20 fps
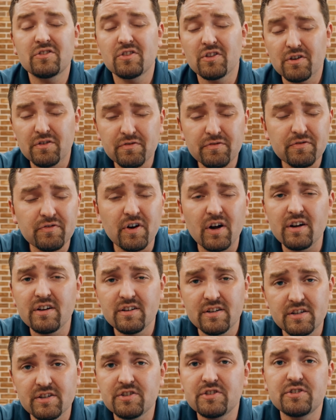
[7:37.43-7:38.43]
They're
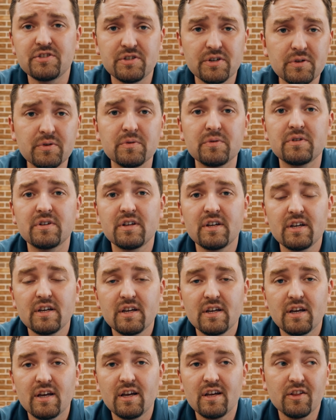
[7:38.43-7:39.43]
fun to shoot
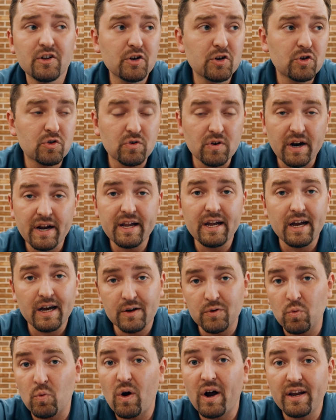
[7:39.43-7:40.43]
and they're great
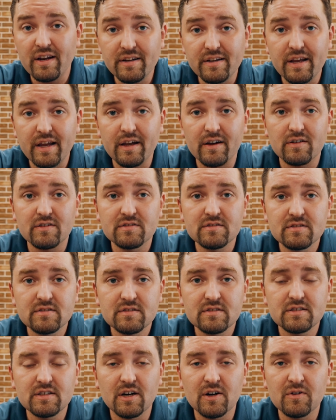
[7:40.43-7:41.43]
on whitetail.
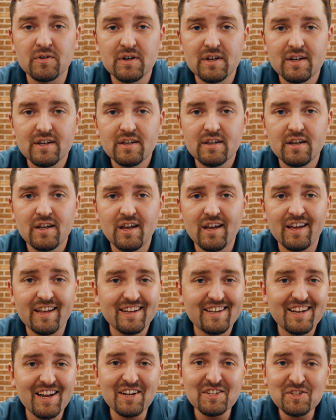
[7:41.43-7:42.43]
So
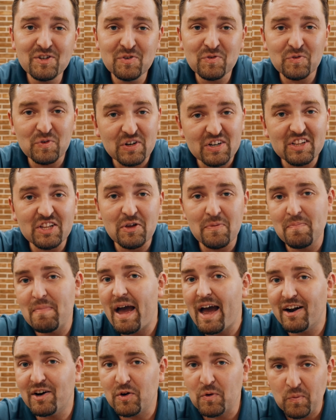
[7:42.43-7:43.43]
it doesn't really
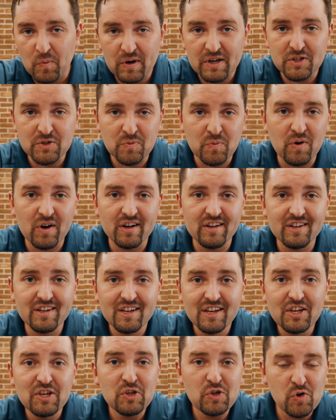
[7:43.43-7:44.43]
matter which
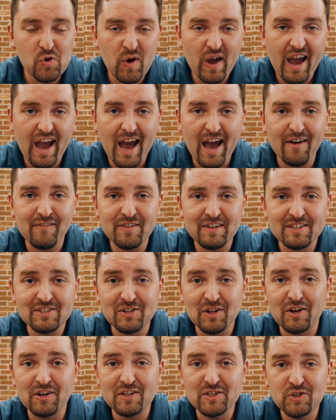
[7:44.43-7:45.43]
one you have as
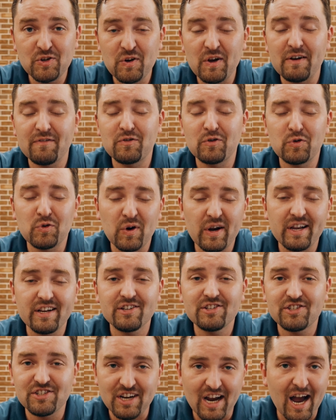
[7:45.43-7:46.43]
long as you have
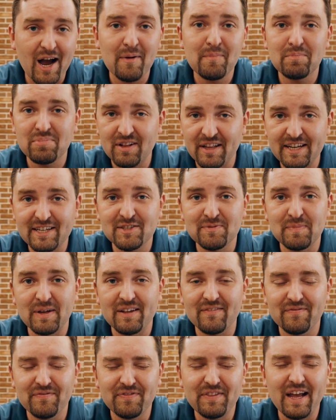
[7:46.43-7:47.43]
great shot
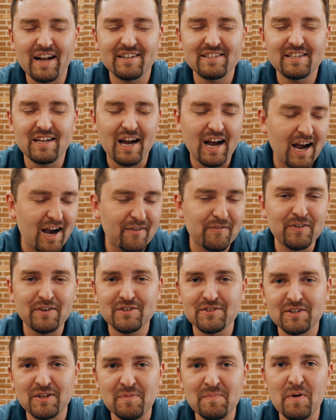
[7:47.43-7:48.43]
placement. That's
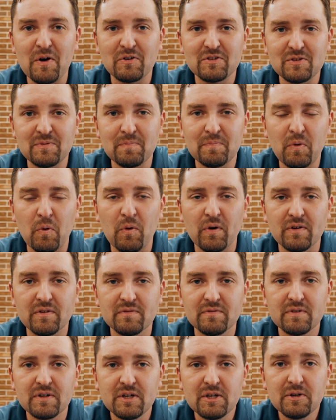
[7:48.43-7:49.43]
obviously most
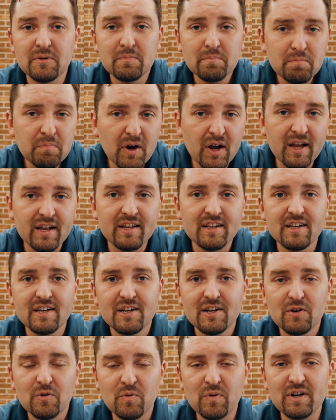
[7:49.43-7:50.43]
important. But
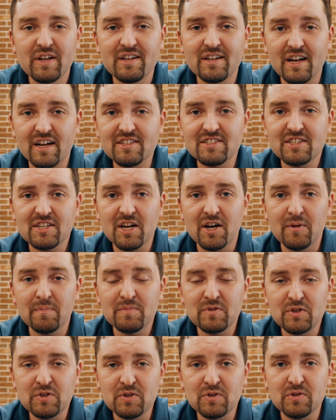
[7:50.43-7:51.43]
when it does
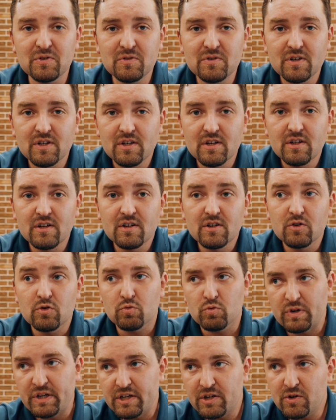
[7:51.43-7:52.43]
come to
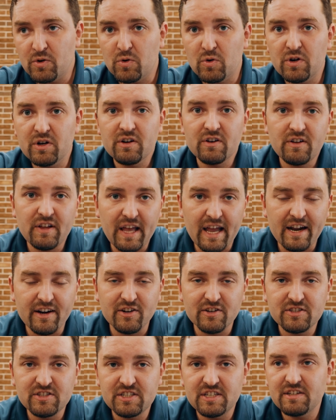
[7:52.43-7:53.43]
recoil,
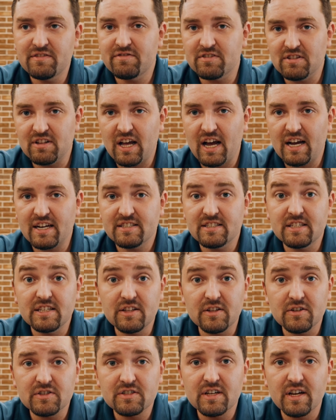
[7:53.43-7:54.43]
energy, velocity,
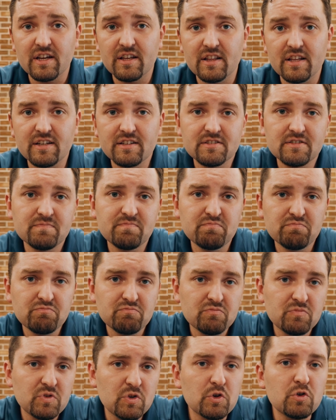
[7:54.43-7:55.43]
those kind of things,
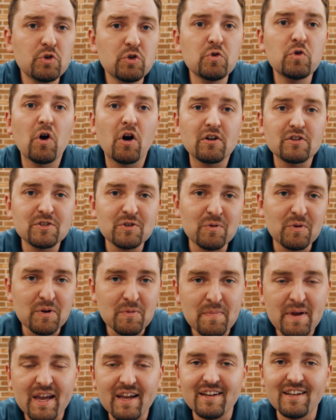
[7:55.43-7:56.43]
you do also
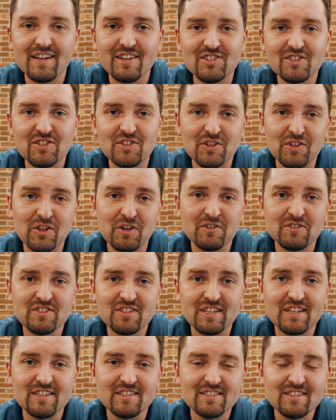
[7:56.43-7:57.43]
want to pay attention to those
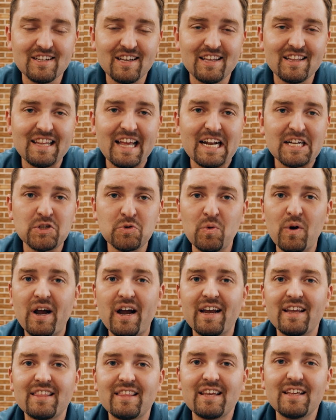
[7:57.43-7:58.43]
things. And that's
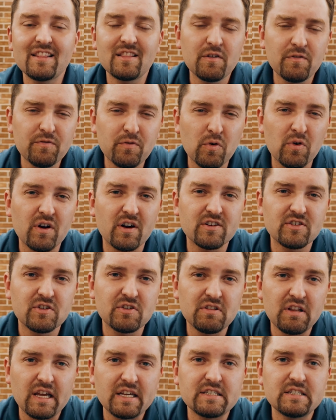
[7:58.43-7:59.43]
why I think the
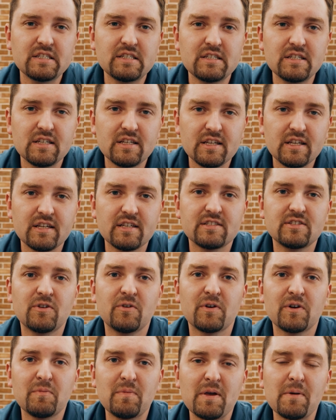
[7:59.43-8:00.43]
400 Legend is
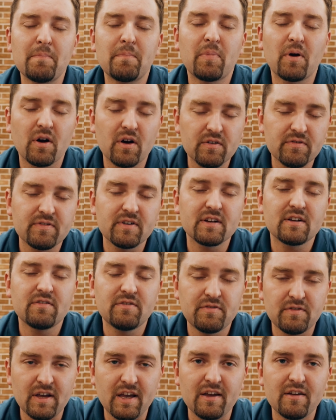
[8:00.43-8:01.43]
going to be a perfect
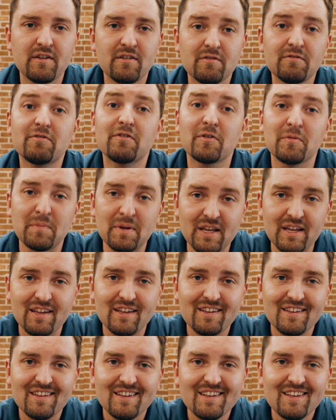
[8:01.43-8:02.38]
fit for me.